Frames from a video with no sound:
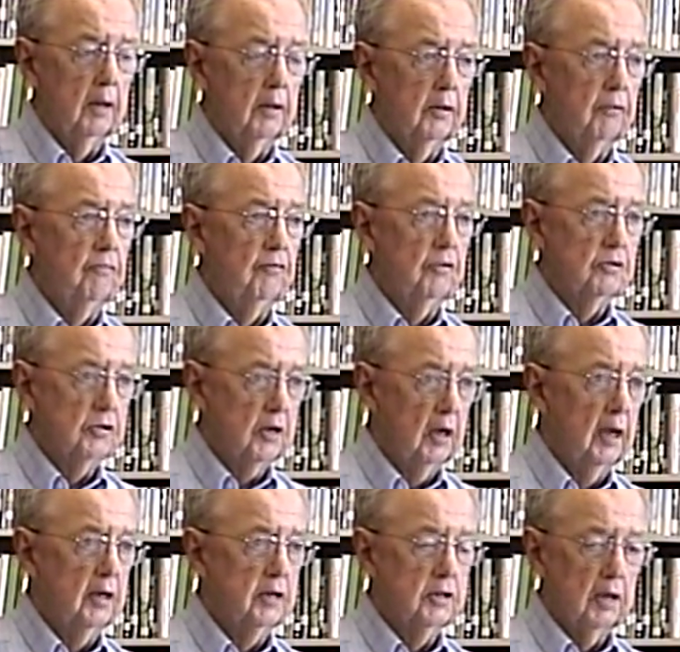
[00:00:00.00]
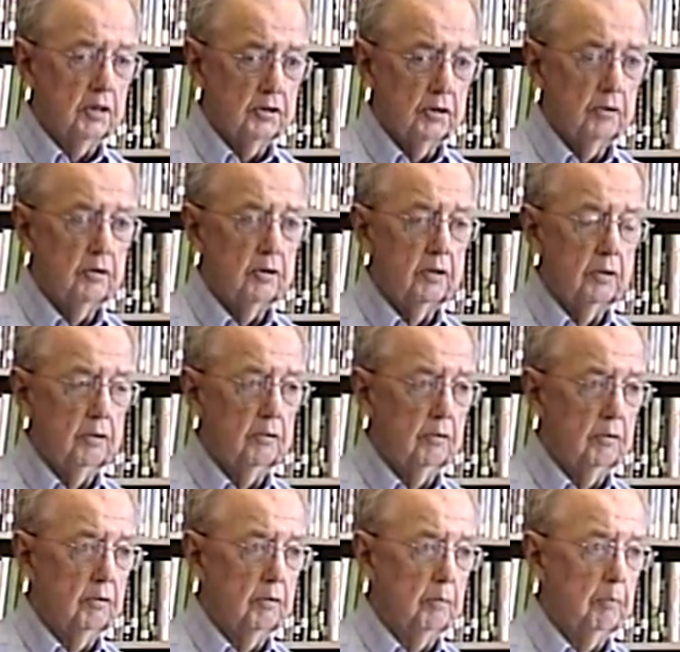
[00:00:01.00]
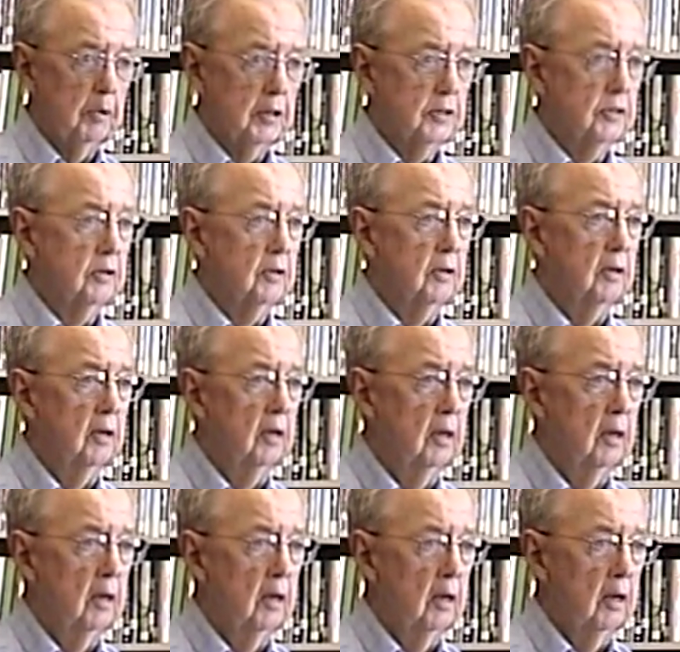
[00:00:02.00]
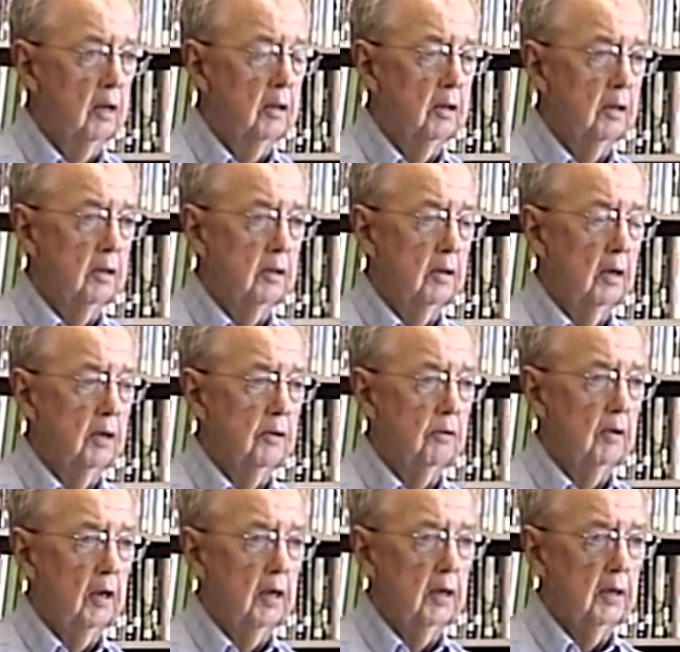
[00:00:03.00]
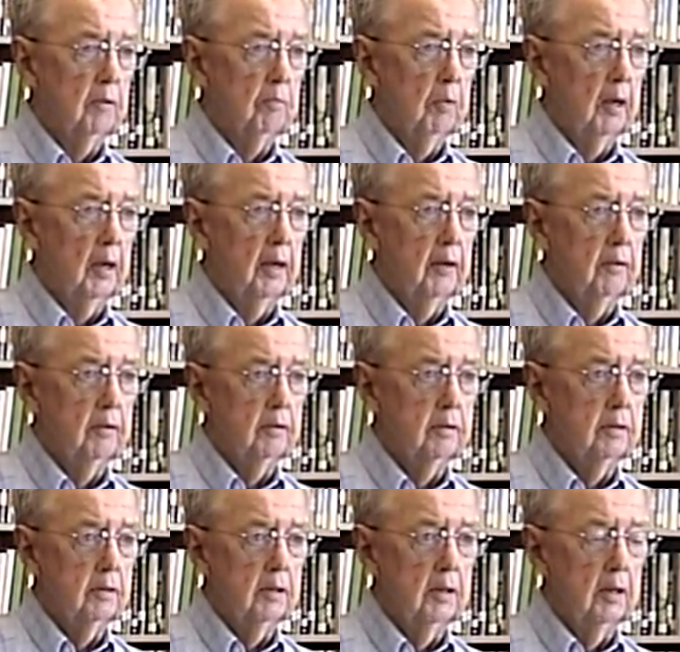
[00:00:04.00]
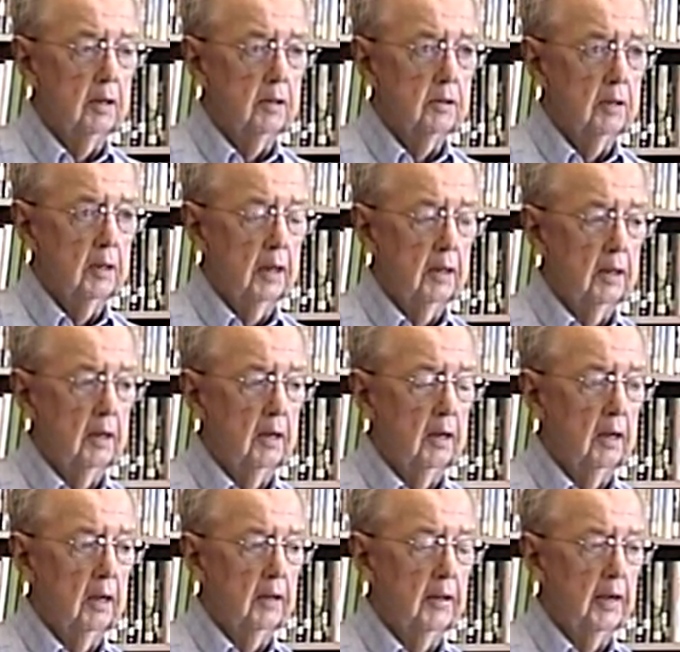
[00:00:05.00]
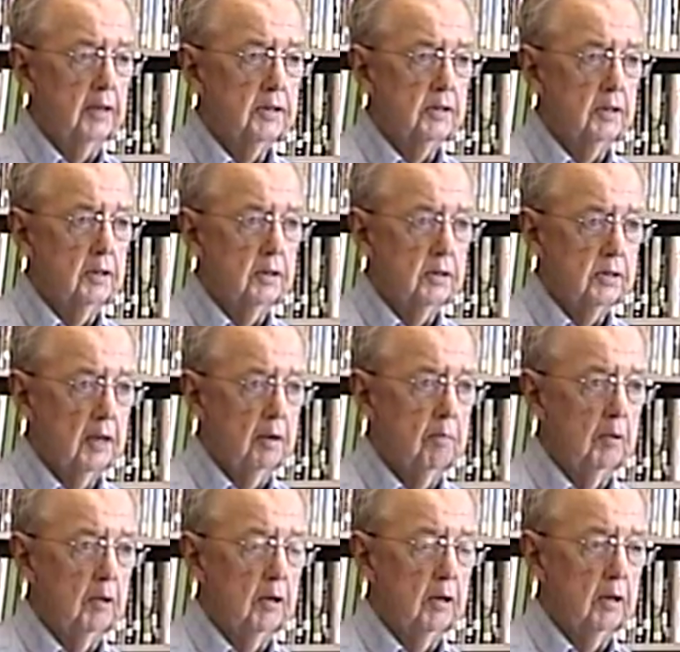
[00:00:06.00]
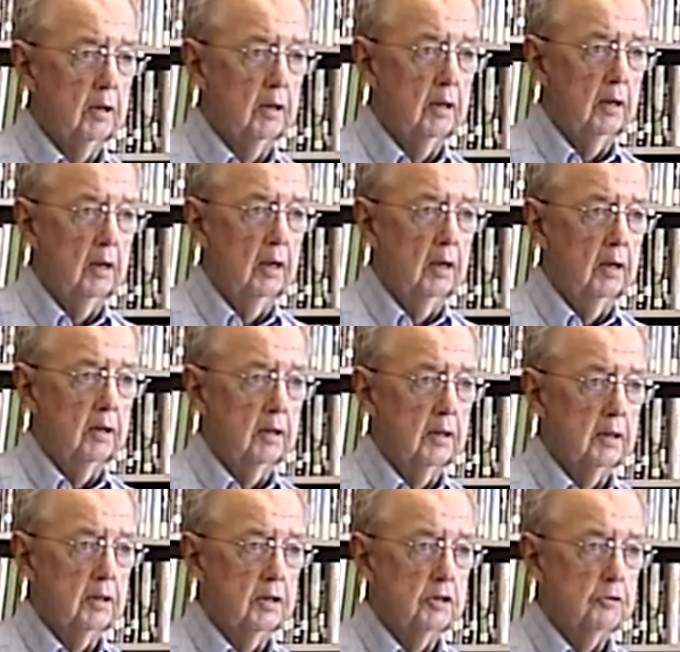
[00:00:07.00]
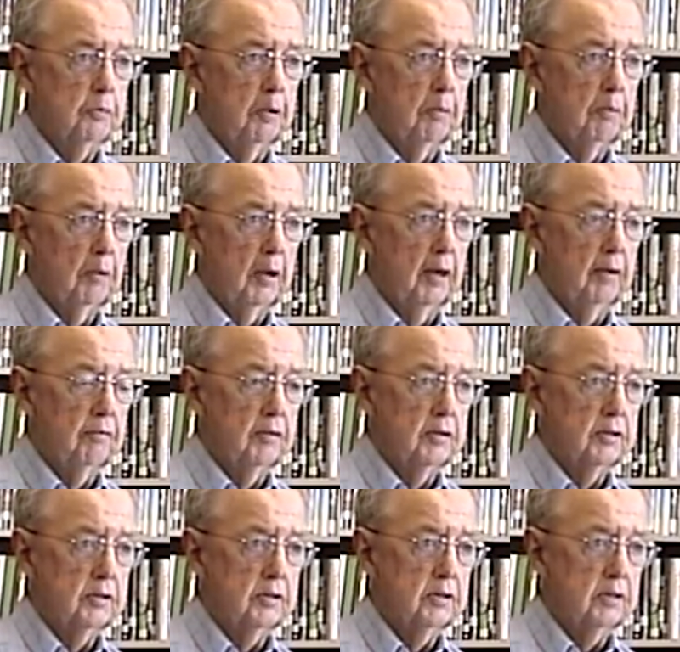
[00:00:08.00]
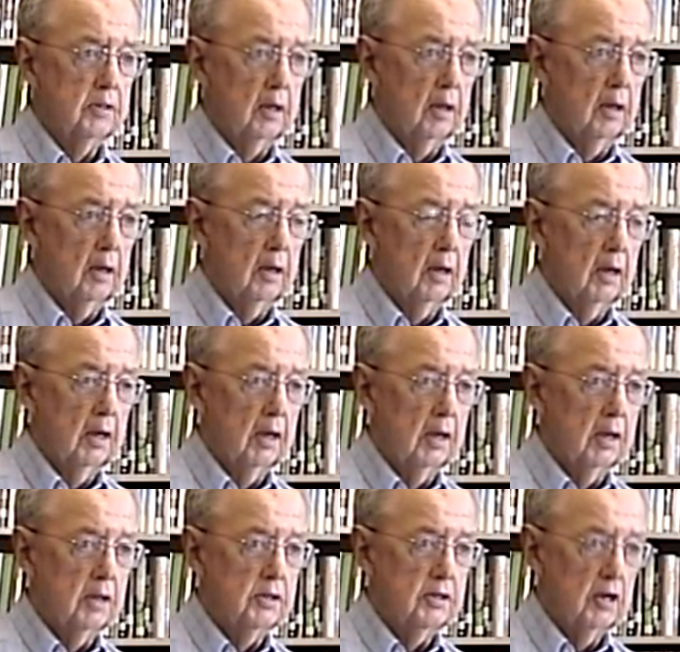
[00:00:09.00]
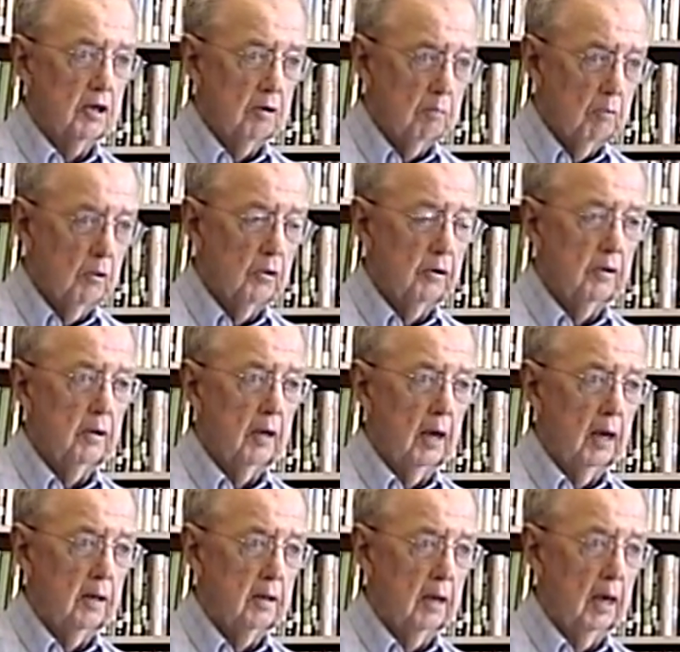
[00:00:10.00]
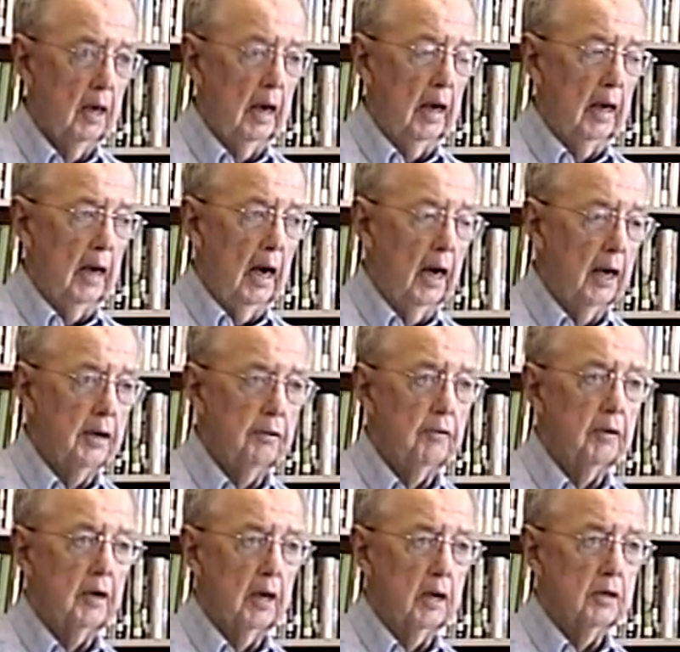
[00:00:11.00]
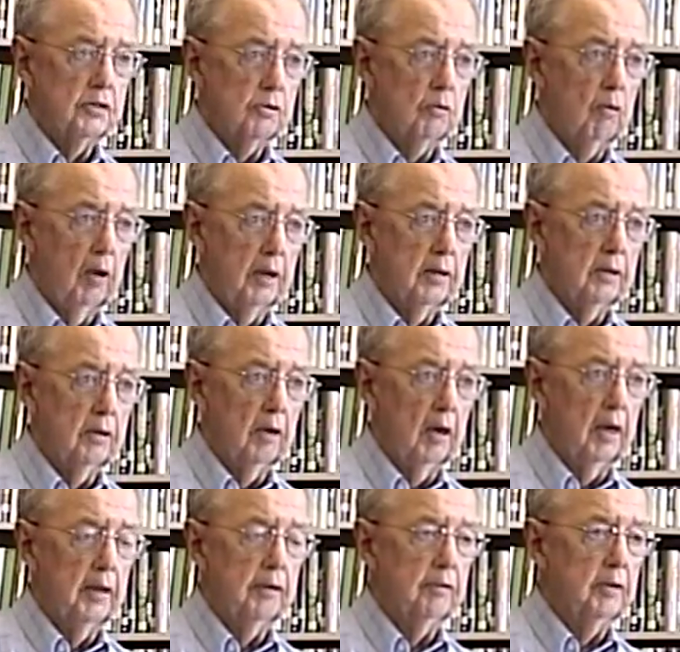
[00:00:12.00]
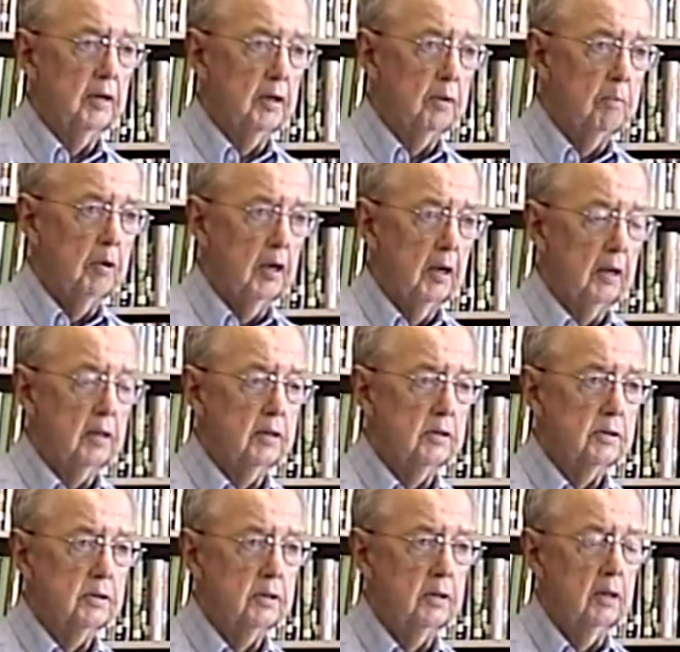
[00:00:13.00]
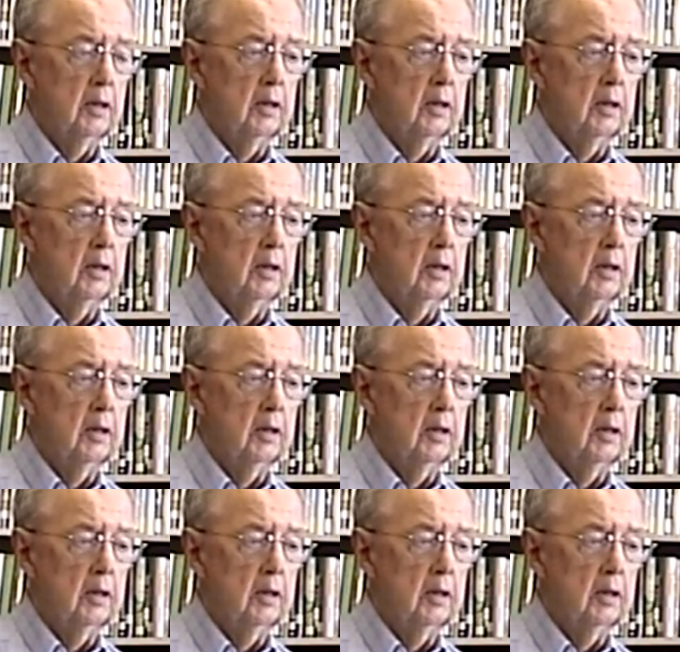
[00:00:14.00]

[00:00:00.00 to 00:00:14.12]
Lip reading: The fuselage, I'll show you the picture, the hunting blind. And that's in the same area that these people had this ceremony honoring our squadron, honoring the Americans.